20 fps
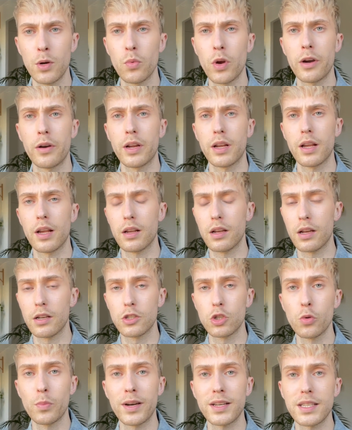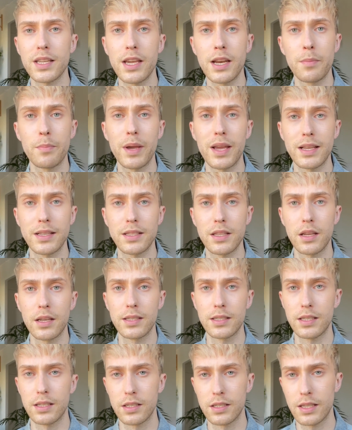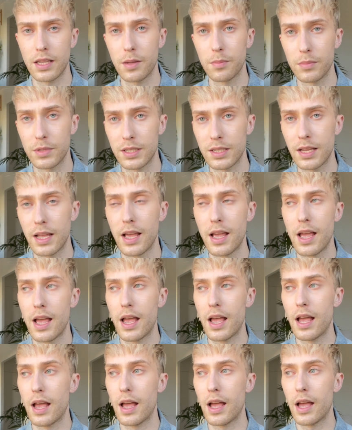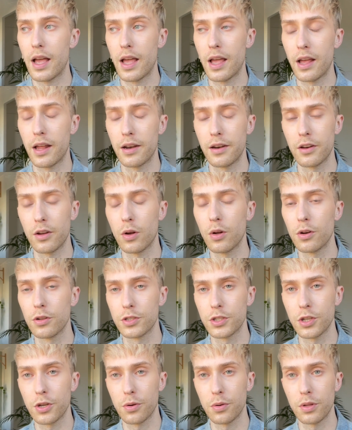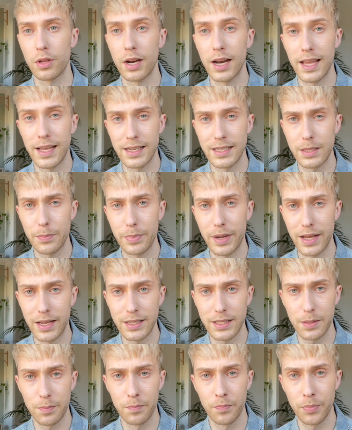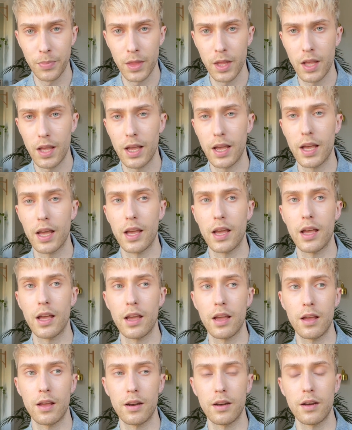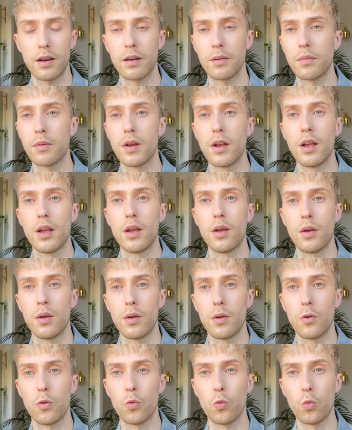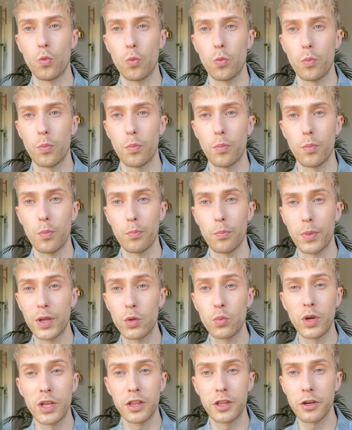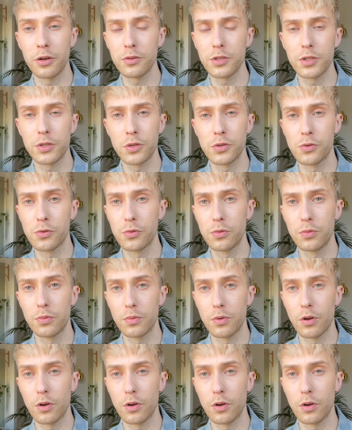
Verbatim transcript: wearing uh, super skin based systems and also the laced base. And between those two,